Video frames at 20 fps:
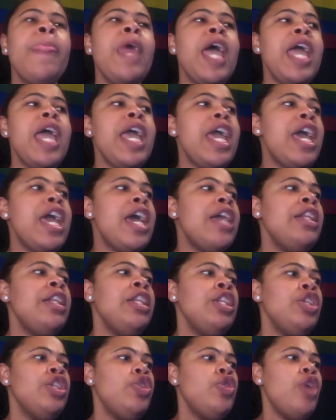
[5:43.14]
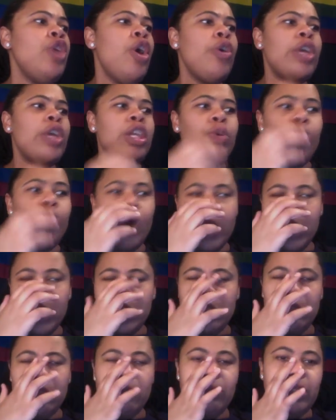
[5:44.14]
and you know he
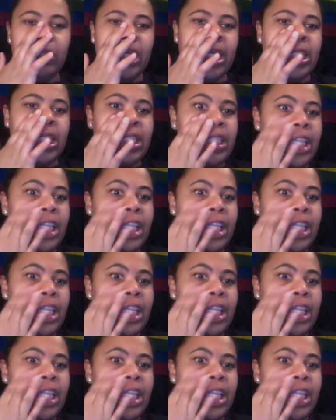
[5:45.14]
wanted to do things